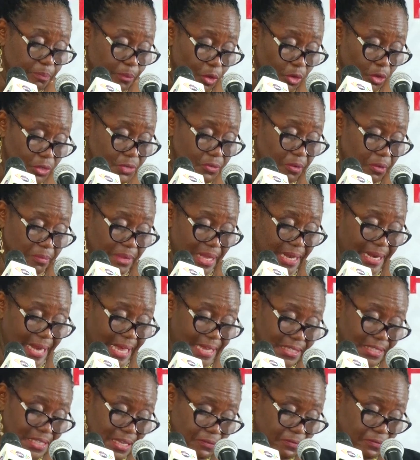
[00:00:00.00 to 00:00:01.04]
blocks from the
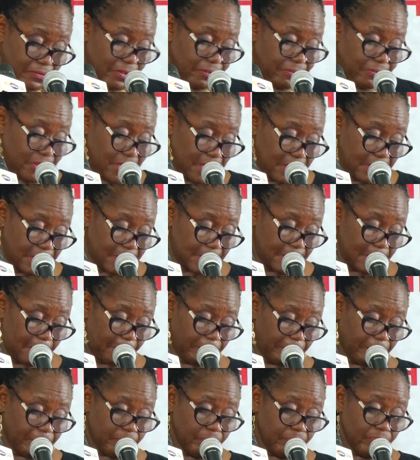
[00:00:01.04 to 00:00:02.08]
1950s.
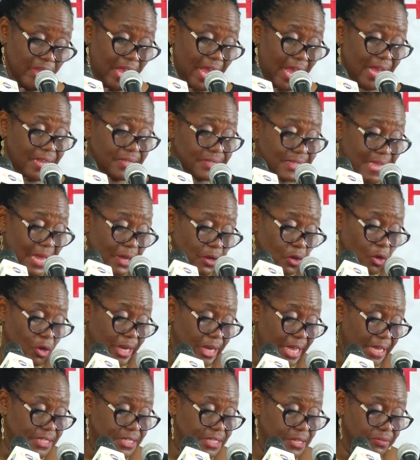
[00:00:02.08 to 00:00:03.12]

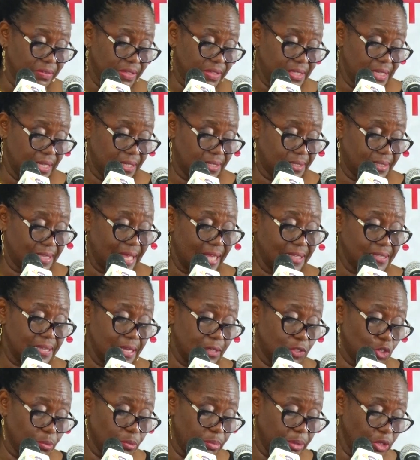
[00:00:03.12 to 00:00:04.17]
Interconnectivity
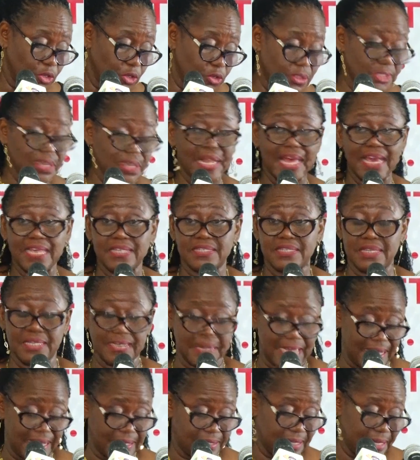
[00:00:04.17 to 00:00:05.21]
started to be utilized in
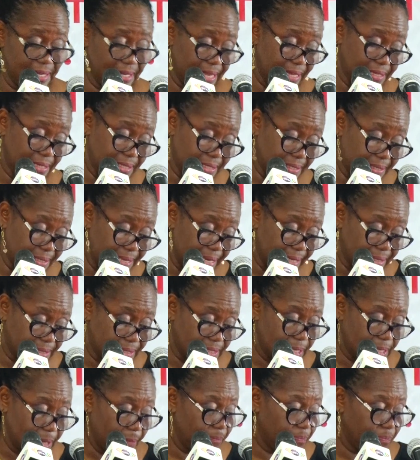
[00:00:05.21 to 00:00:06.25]

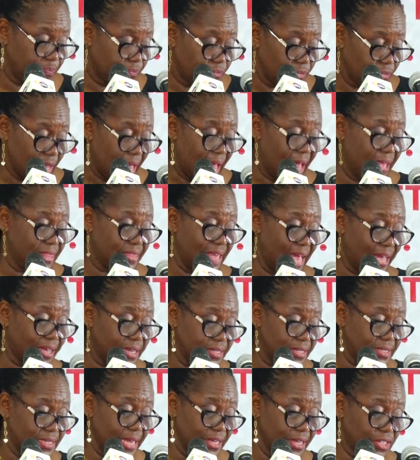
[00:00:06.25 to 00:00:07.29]
1986, and the
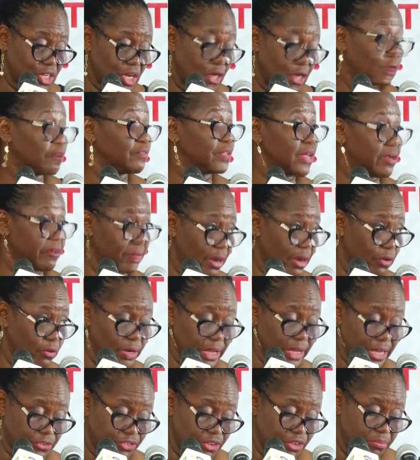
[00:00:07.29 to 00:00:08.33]
architecture of the
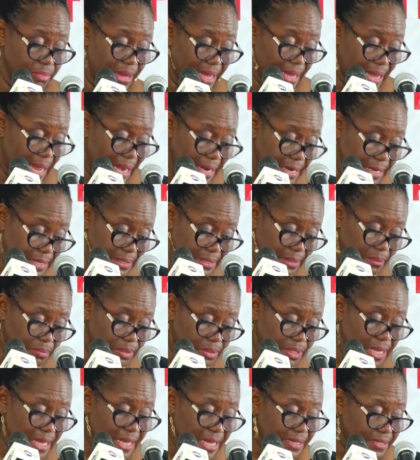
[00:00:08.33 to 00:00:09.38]
regulatory
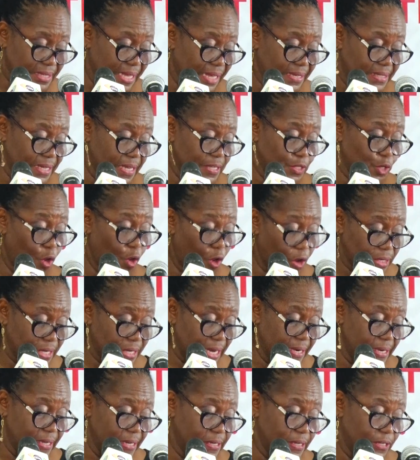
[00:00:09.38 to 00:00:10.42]
mechanisms, such as
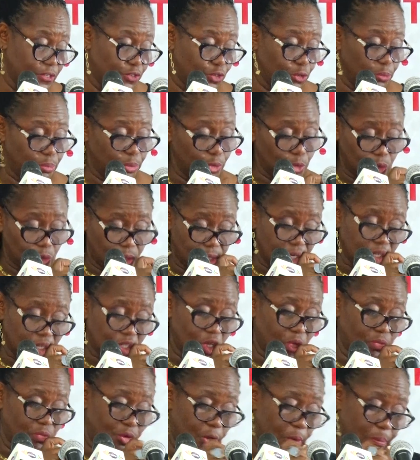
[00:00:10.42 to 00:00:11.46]
orderly distributions
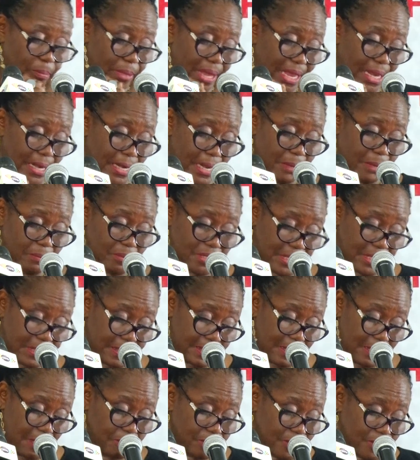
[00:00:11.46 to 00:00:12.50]
of domain name
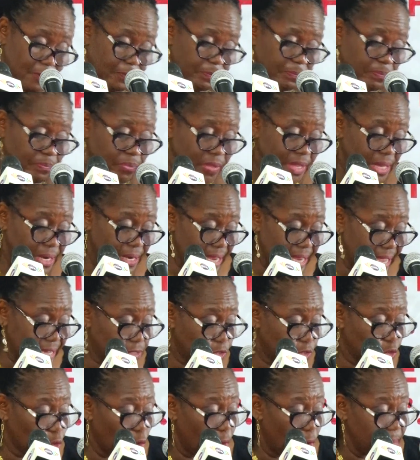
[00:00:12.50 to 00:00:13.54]
systems, led
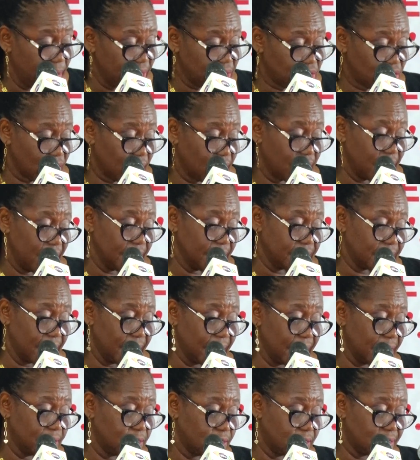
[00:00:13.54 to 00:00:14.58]
to commercial
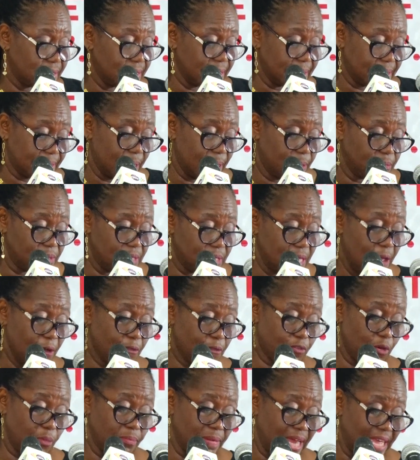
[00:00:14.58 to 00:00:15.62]
internet systems
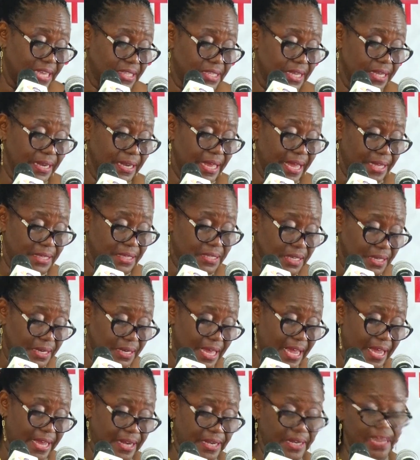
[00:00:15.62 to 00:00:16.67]
from
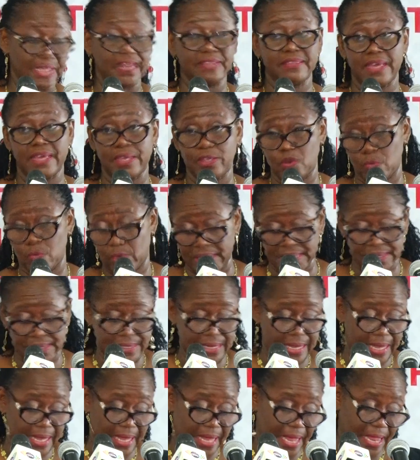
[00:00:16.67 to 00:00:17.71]
1989 in the
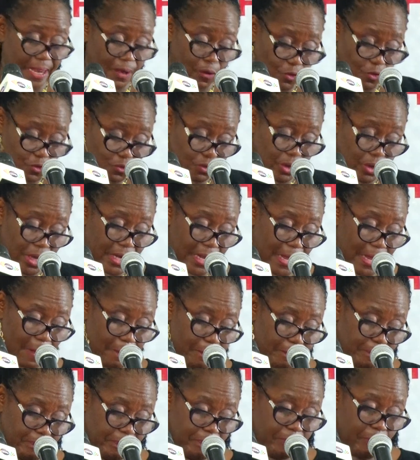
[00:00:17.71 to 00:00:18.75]
USA and Australia.
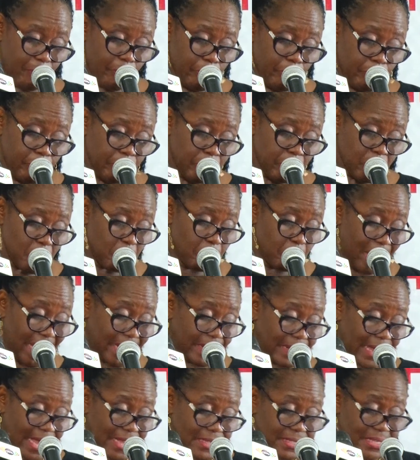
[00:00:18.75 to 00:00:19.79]
By
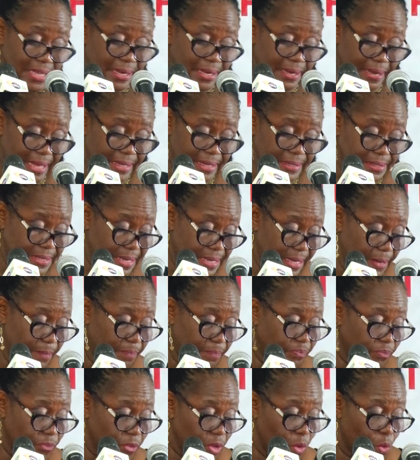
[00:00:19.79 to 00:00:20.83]
1990,
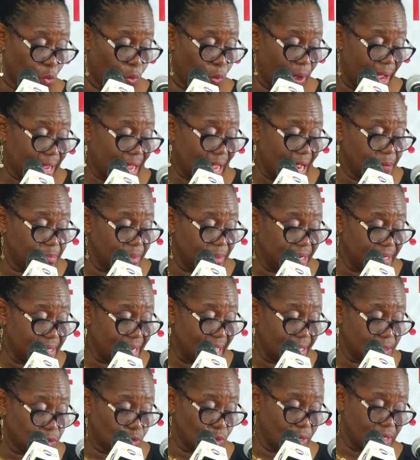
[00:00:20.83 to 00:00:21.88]
work had been
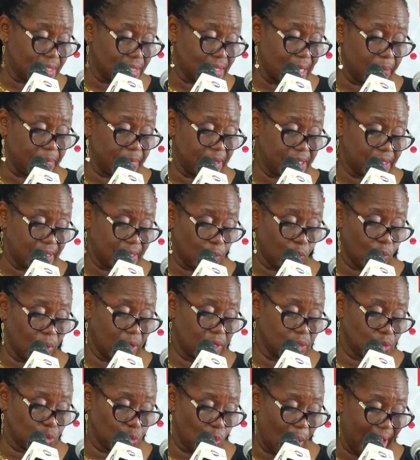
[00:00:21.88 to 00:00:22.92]
done to establish the
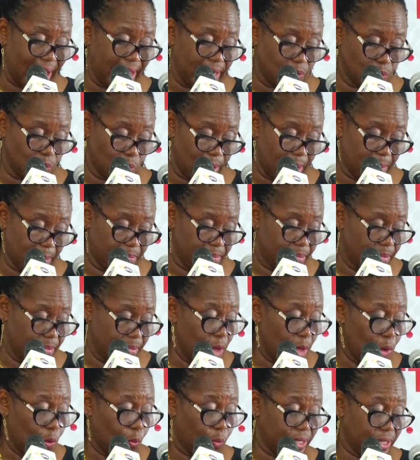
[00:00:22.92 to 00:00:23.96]
World Wide Web,
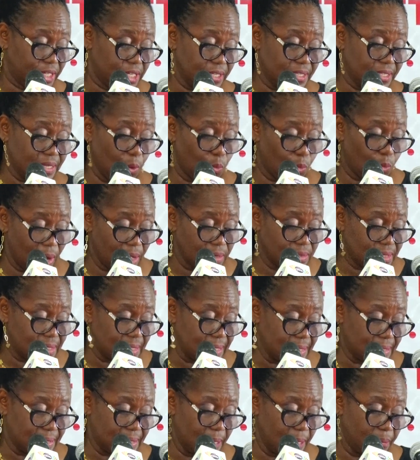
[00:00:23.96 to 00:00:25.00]
which is the world
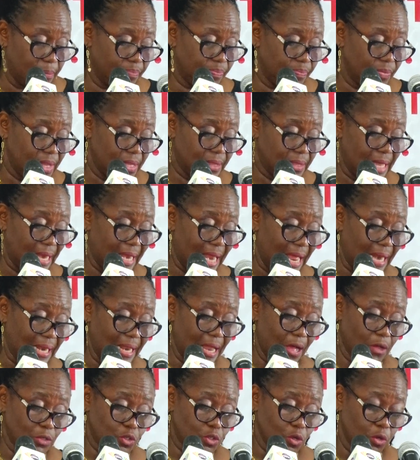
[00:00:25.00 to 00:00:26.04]
system that
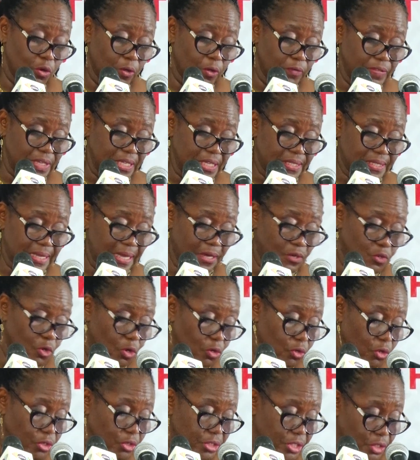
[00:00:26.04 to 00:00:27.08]
allows all of these
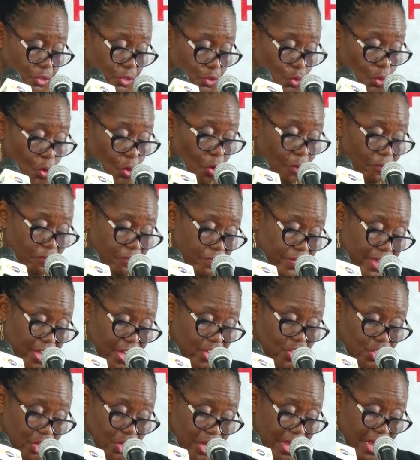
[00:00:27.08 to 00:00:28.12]
technologies to
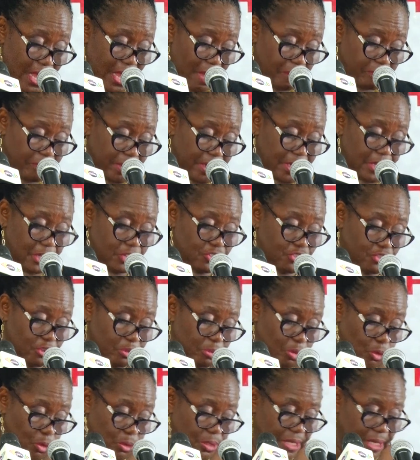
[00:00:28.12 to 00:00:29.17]
converge and be
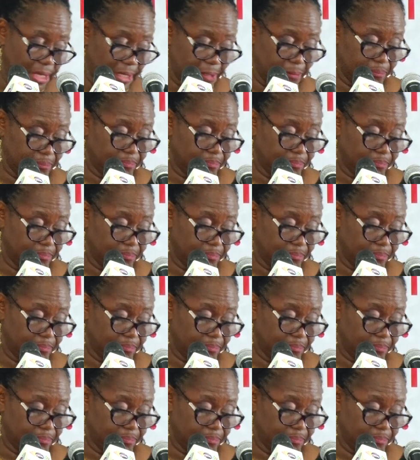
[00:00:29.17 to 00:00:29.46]
distributed.